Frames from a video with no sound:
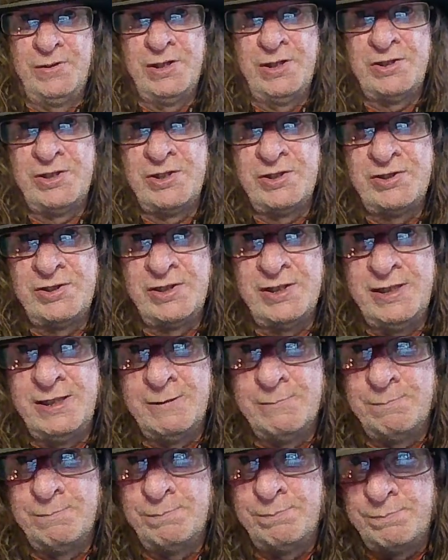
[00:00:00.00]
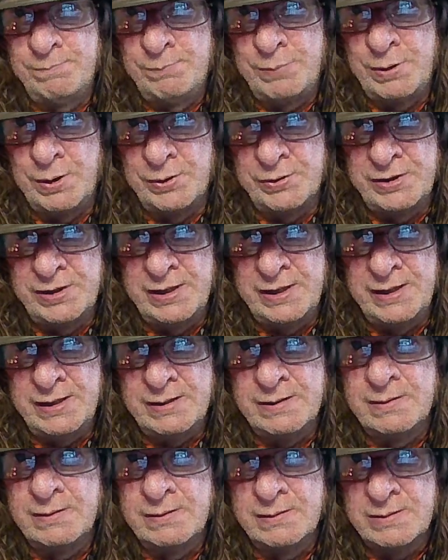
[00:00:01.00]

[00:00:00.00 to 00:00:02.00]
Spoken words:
This is the pod kit,